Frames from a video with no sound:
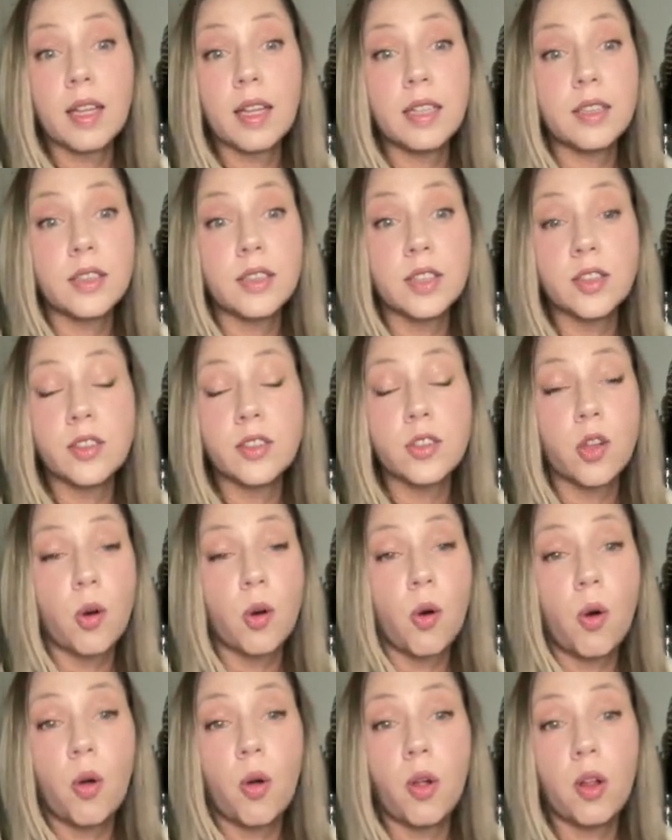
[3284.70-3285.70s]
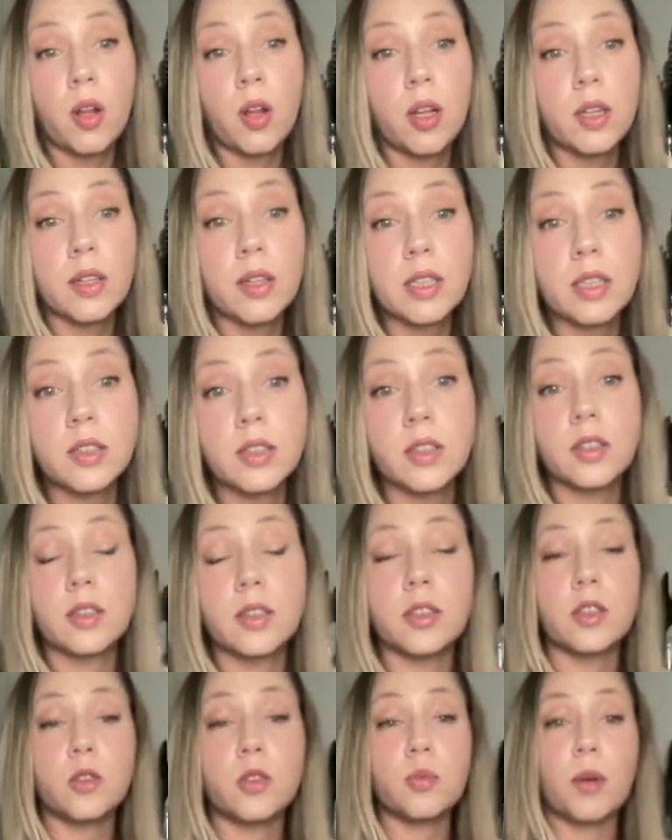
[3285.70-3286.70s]
just the whole,
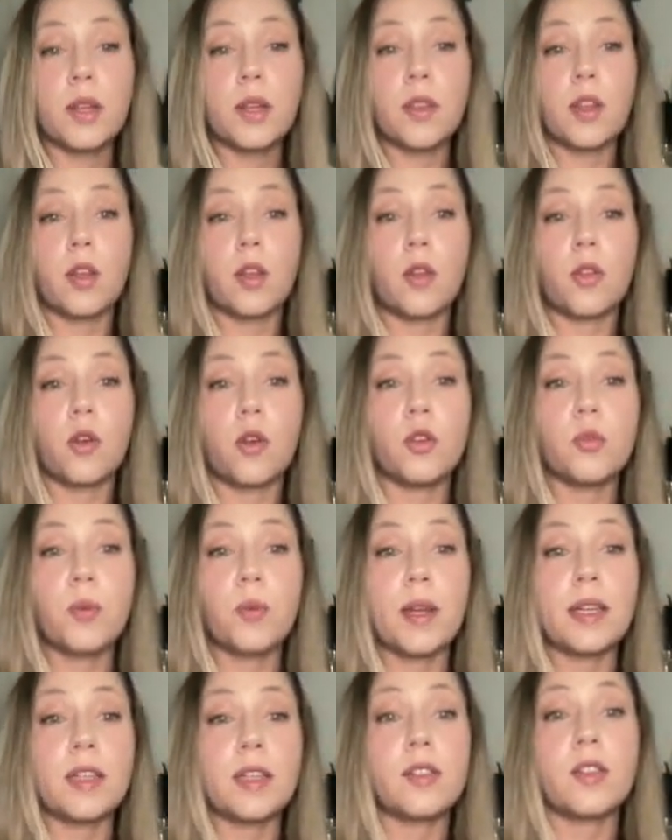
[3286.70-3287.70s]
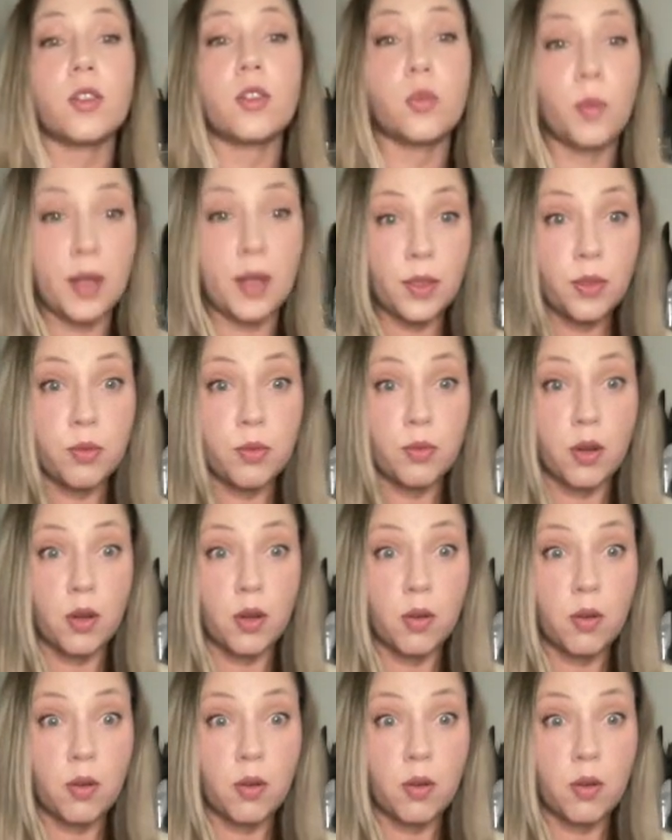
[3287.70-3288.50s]
just what those witnesses went through,